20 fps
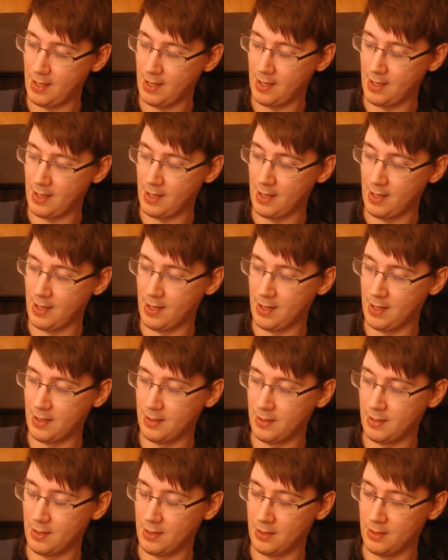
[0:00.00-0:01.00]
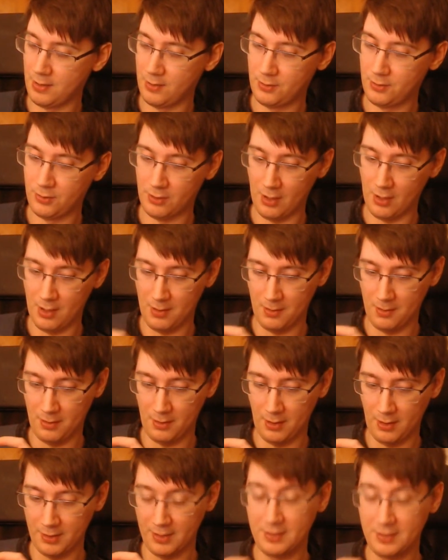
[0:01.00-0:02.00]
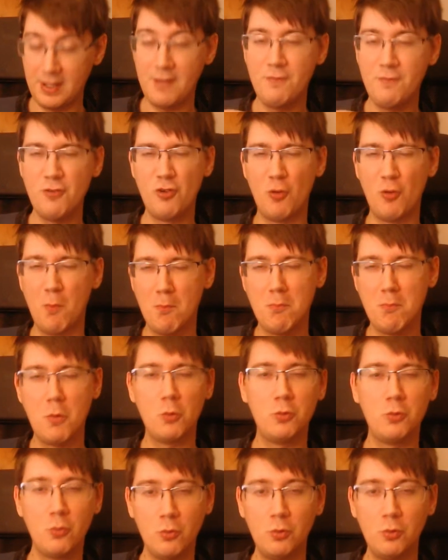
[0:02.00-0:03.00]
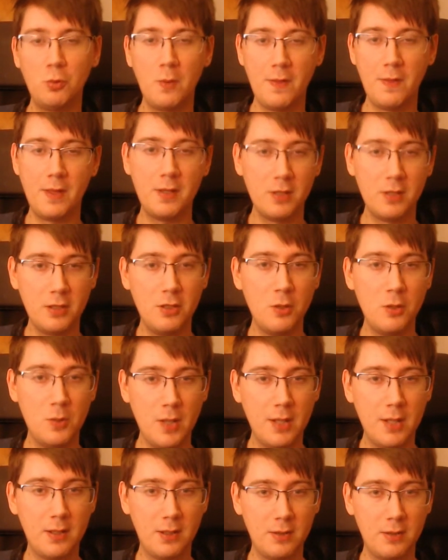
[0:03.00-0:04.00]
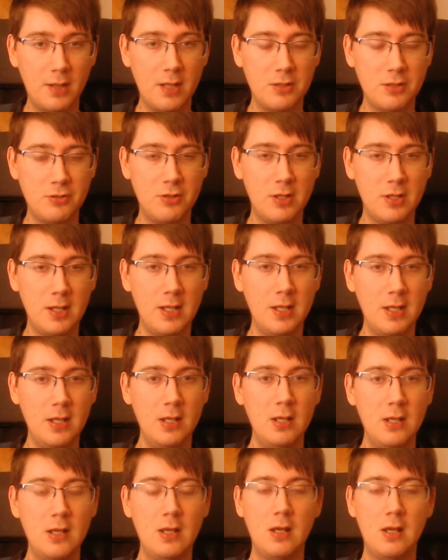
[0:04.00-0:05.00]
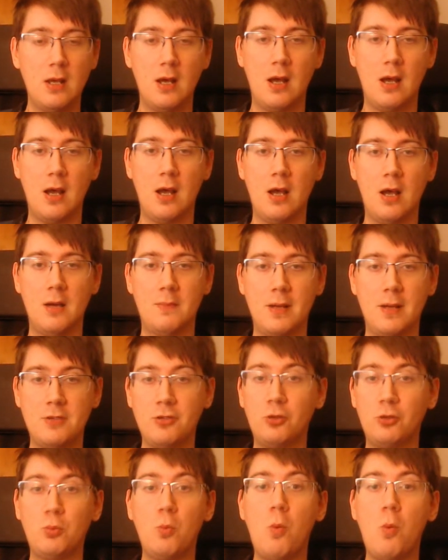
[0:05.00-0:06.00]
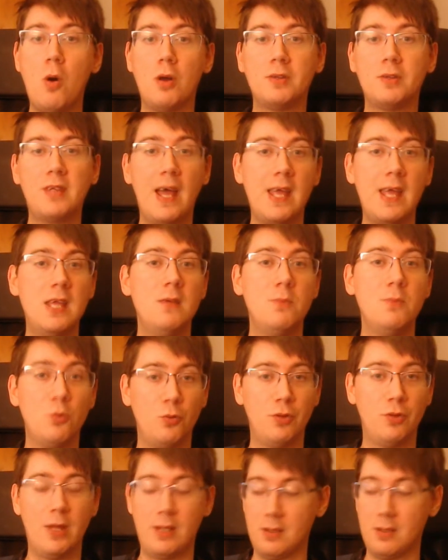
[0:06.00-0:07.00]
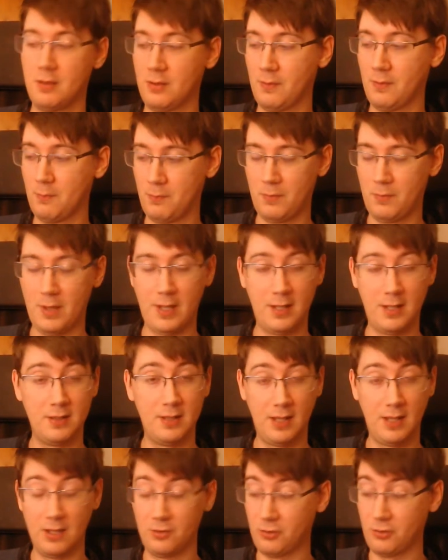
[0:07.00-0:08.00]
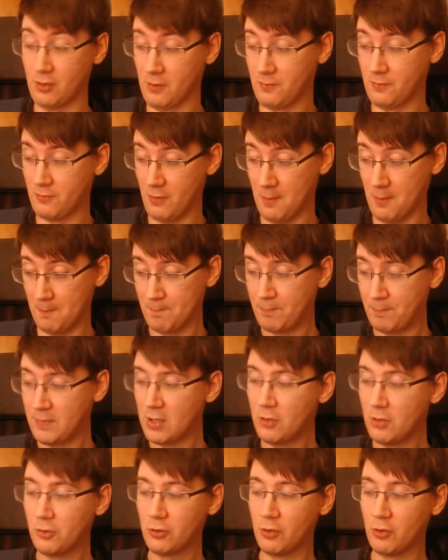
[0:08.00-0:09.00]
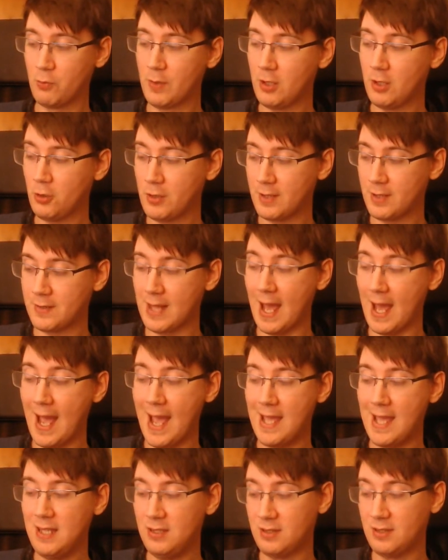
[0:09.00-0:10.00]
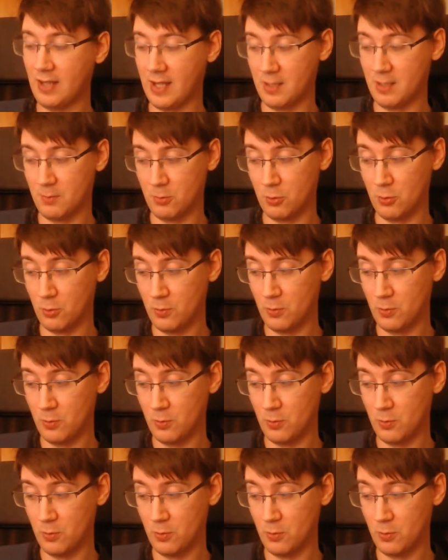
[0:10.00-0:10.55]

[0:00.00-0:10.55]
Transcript: like the different models within the unit essentially, and just what tables they can get stuff from. So if we look at the A table,